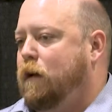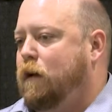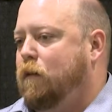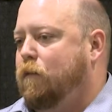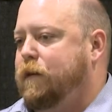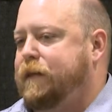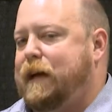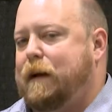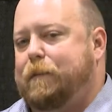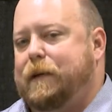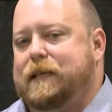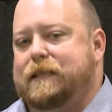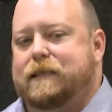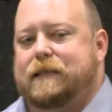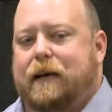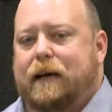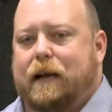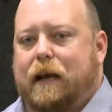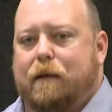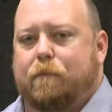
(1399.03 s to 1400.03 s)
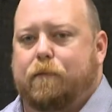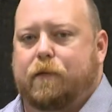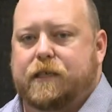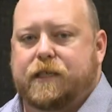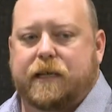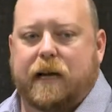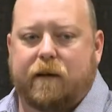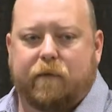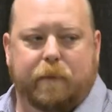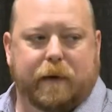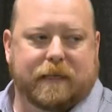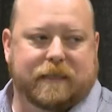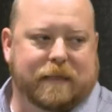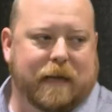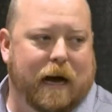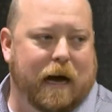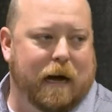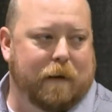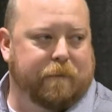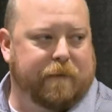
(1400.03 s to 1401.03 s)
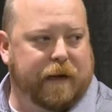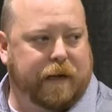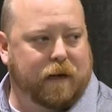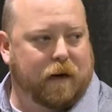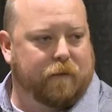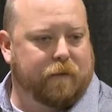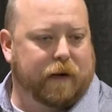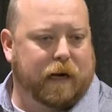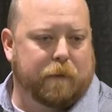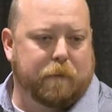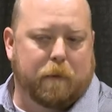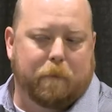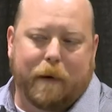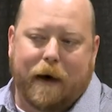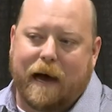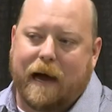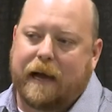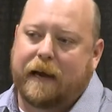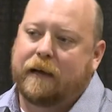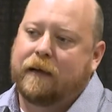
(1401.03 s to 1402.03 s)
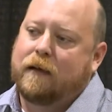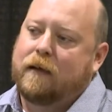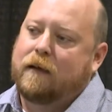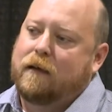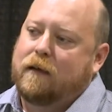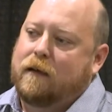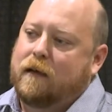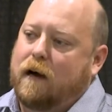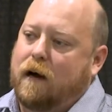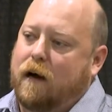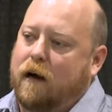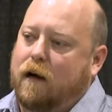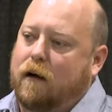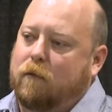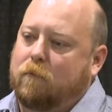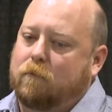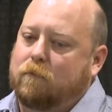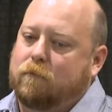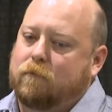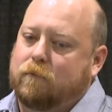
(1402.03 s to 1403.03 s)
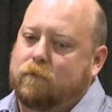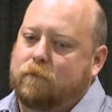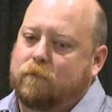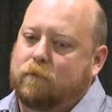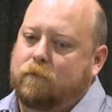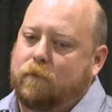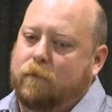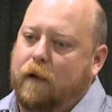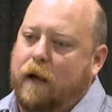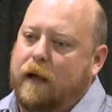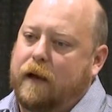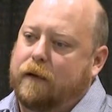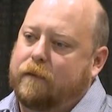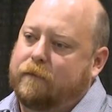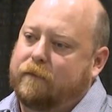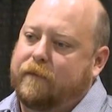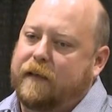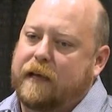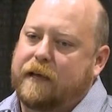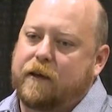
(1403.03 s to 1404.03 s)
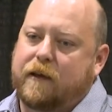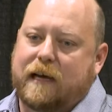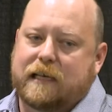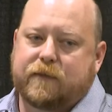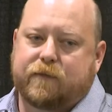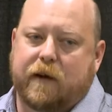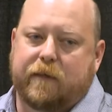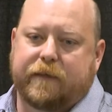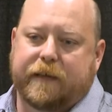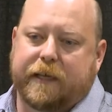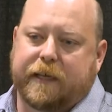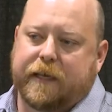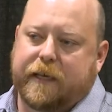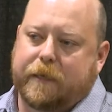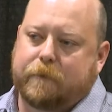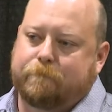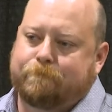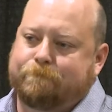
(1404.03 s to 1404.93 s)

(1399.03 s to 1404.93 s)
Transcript: With that being said, I appreciate everybody's time. Thank y'all for coming by, and thank you guys for everything you do.